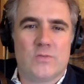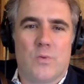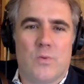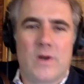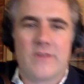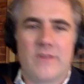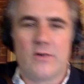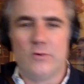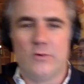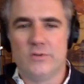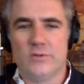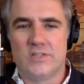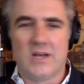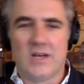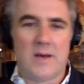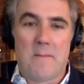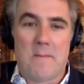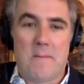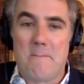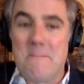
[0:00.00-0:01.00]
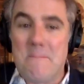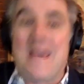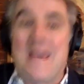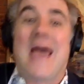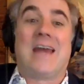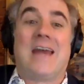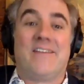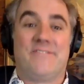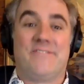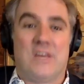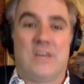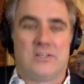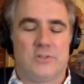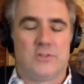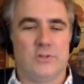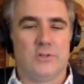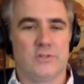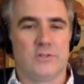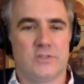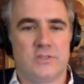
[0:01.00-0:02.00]
one of those uh,
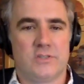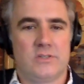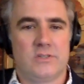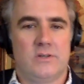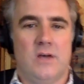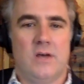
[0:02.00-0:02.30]
manifestors,